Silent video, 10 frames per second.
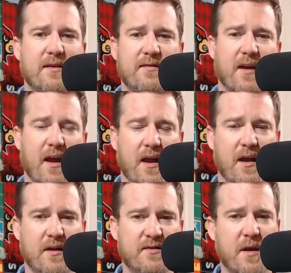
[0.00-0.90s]

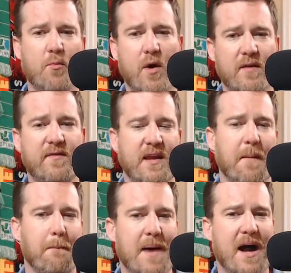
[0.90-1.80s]
is somewhat of the
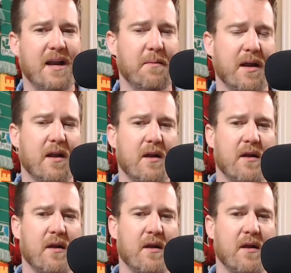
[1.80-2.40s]
embodiment,